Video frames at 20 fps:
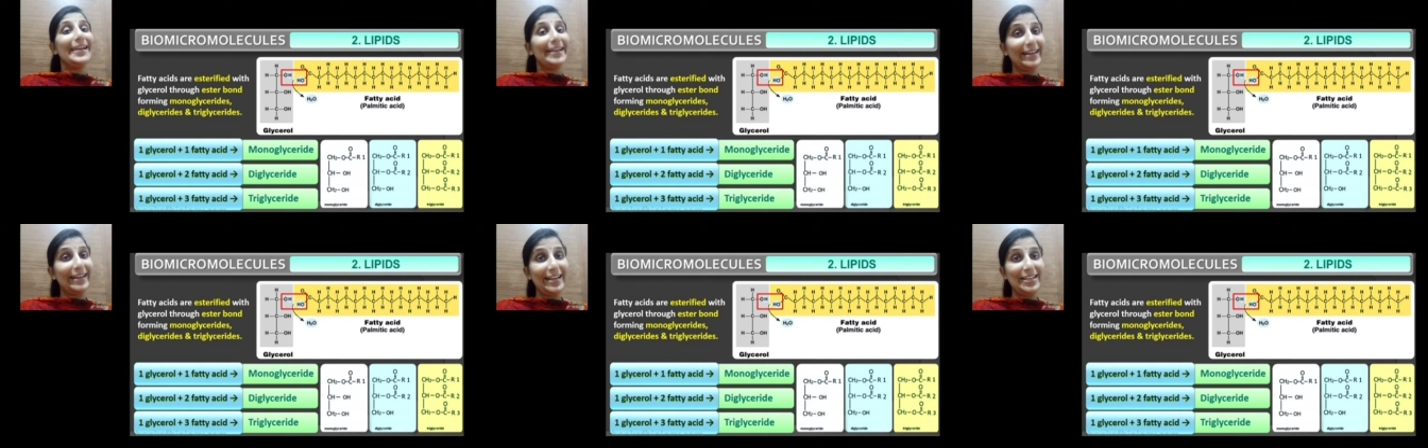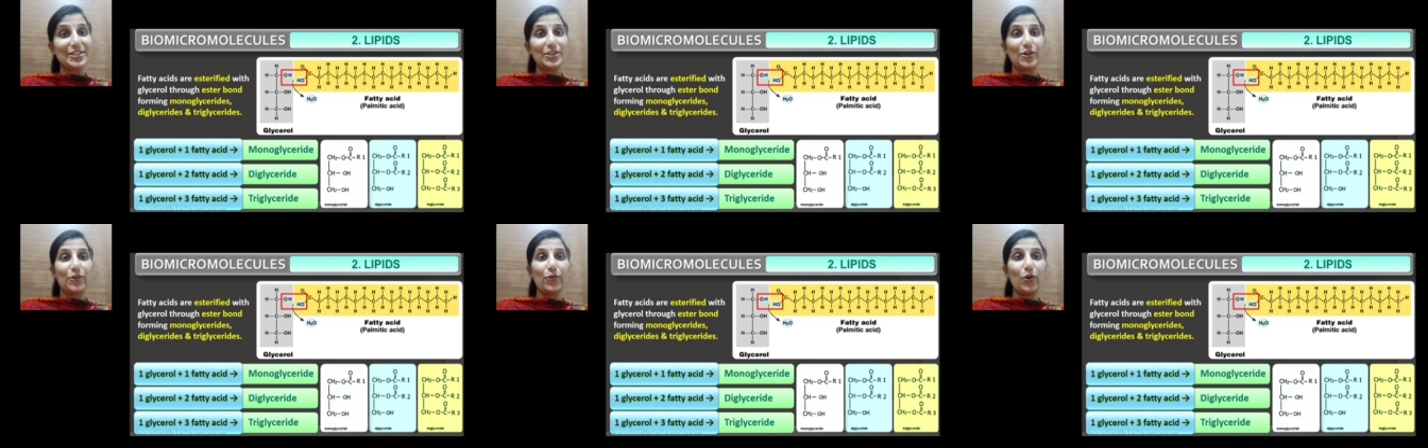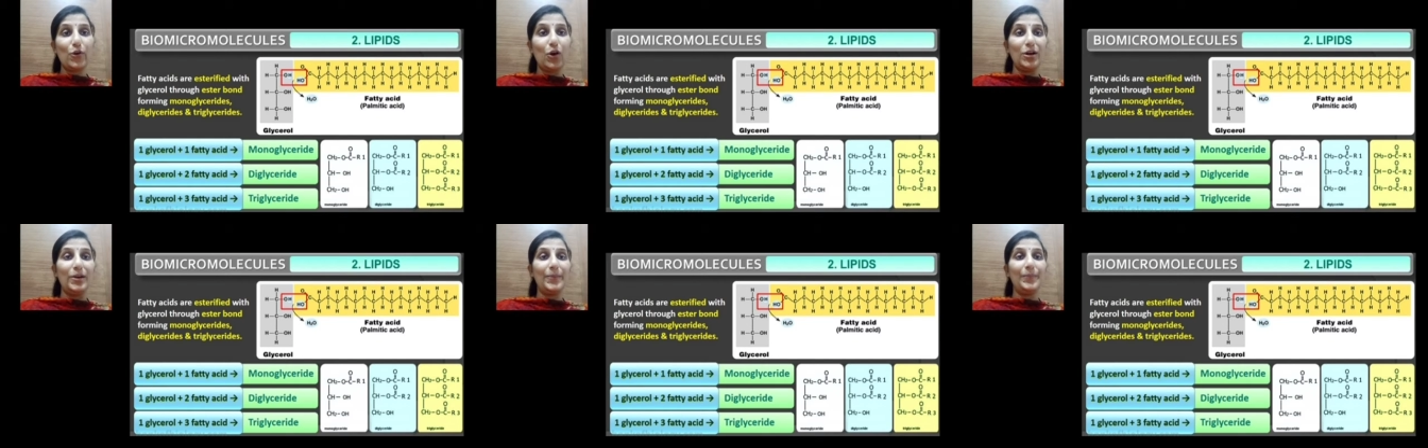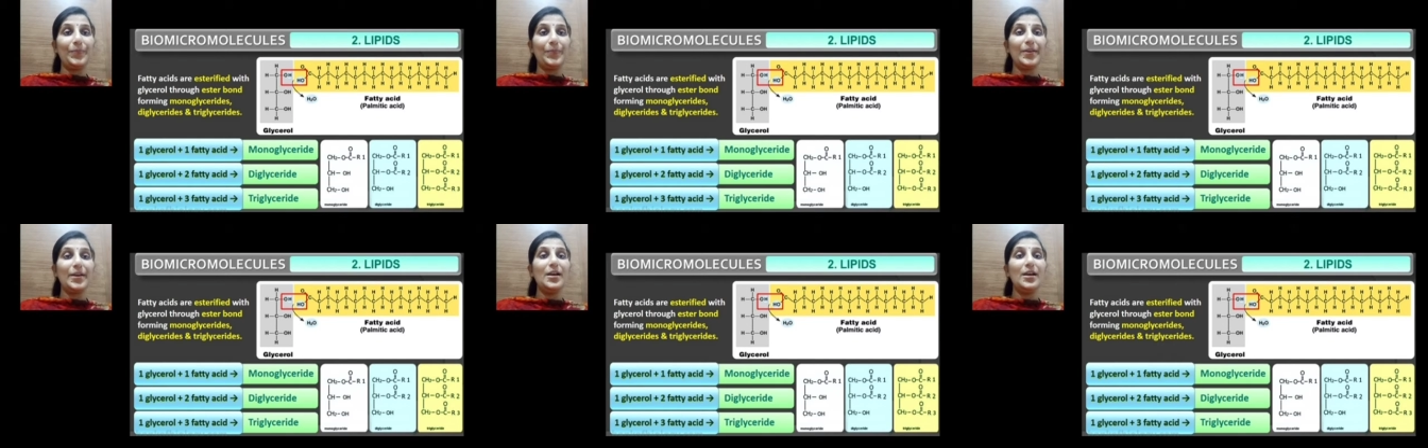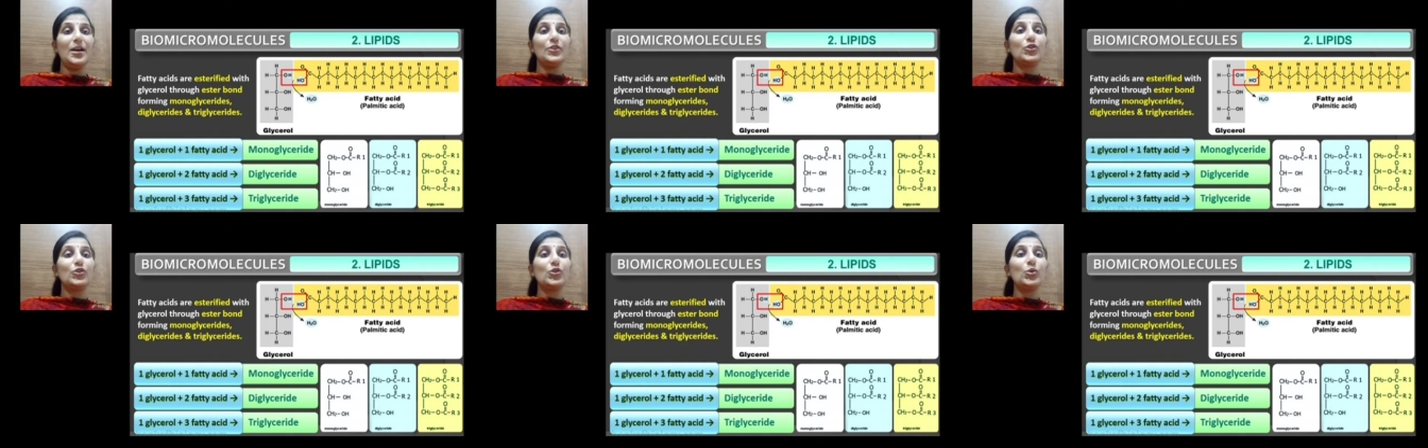glycerol
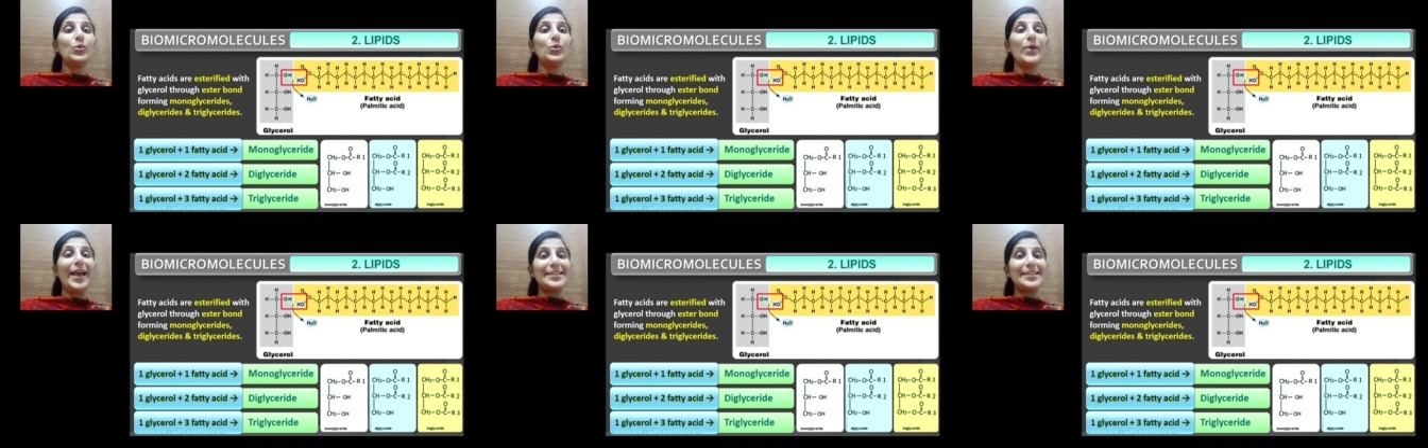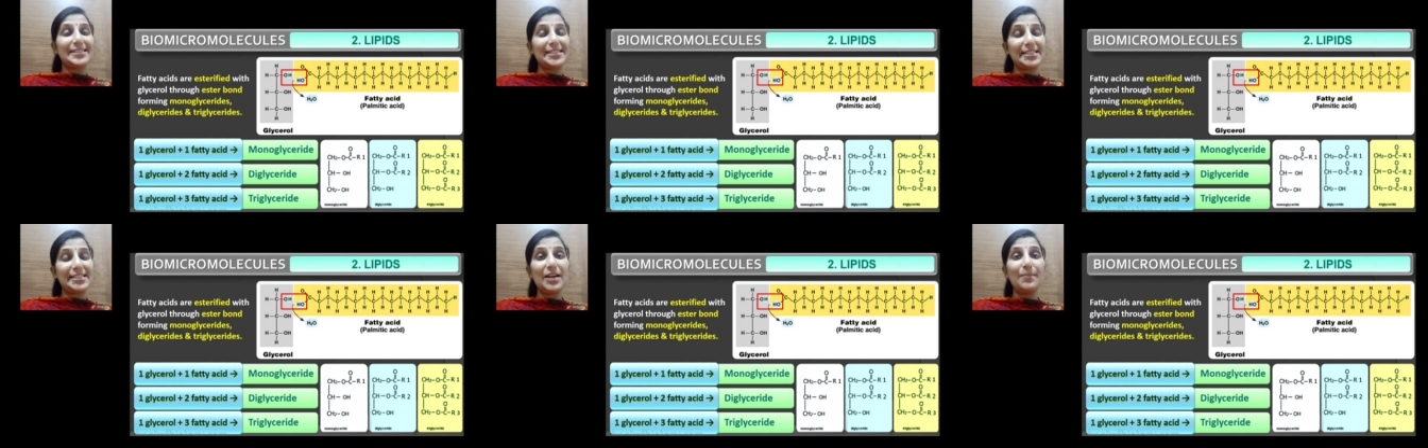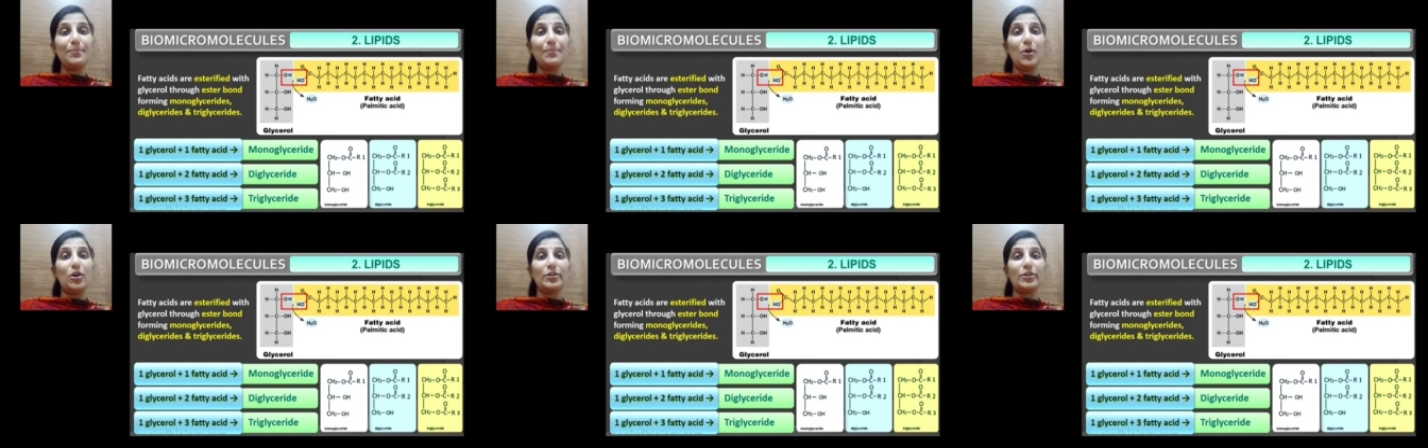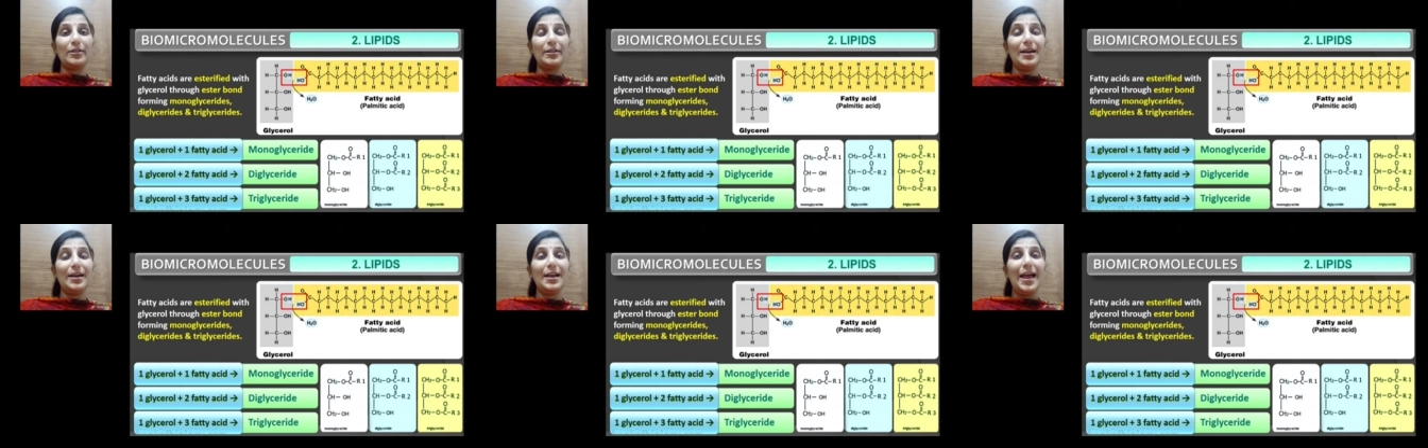through ester bond,